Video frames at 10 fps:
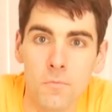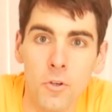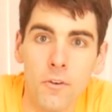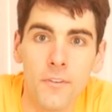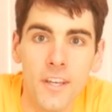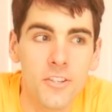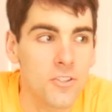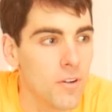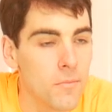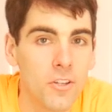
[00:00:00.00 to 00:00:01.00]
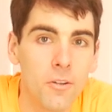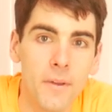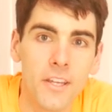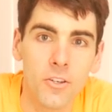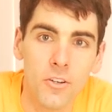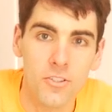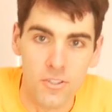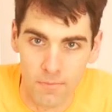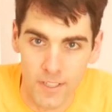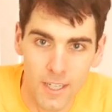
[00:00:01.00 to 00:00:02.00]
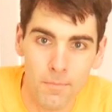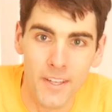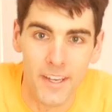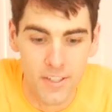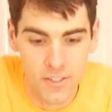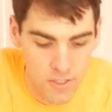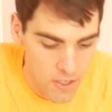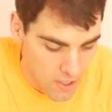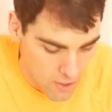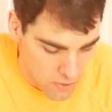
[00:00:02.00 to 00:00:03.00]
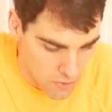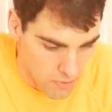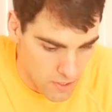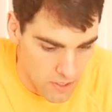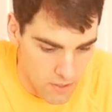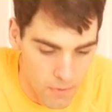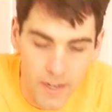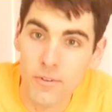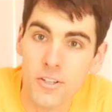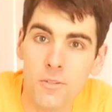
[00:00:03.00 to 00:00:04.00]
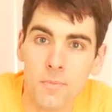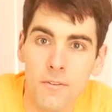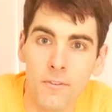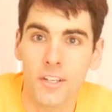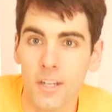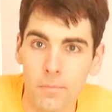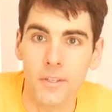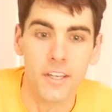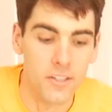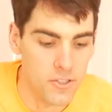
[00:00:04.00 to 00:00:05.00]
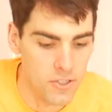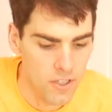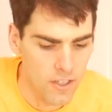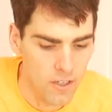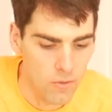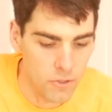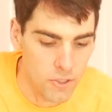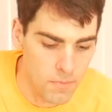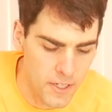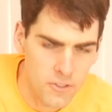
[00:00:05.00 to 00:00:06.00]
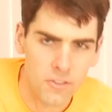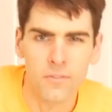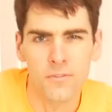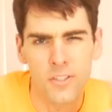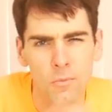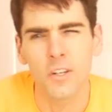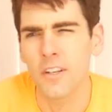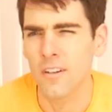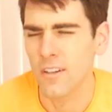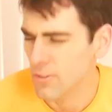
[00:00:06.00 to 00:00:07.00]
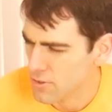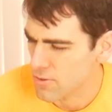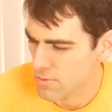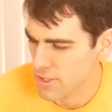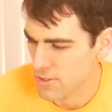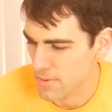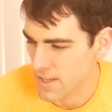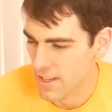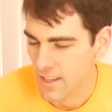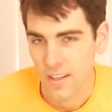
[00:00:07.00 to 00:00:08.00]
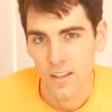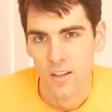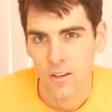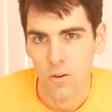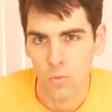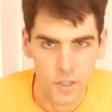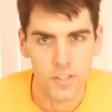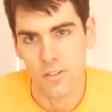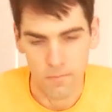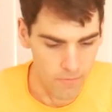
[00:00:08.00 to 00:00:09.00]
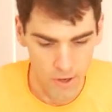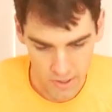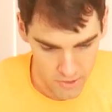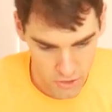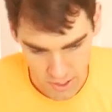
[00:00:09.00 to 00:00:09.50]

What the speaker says: birthday, so I'm gonna bake her some cupcakes. So this is my recipe for cupcakes, which is based off someone else's recipe with some various